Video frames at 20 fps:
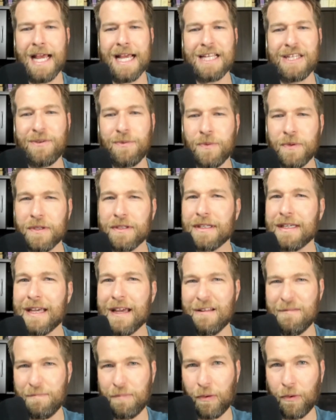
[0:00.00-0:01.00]
is really
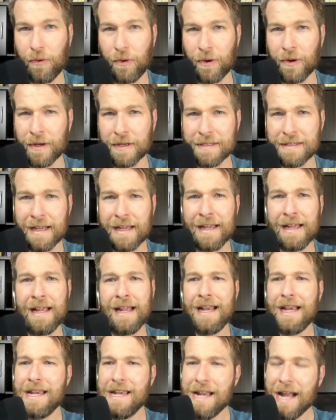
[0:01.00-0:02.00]
important,
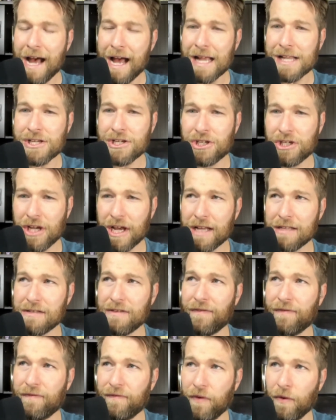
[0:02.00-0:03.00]
not
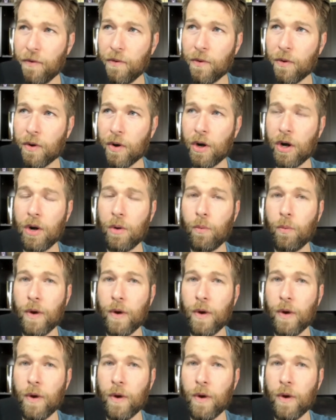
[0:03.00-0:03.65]
just for